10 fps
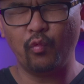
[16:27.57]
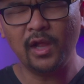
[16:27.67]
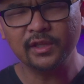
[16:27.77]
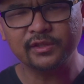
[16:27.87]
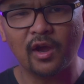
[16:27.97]

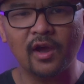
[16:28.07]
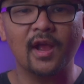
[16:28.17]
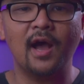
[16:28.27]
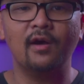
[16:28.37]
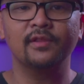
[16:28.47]
well thought
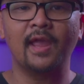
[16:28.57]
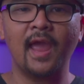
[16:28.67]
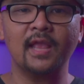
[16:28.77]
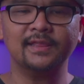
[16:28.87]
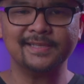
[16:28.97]
out
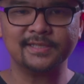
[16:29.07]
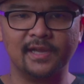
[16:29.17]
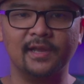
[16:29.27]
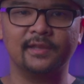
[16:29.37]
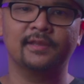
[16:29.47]
and
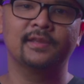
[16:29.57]
designed.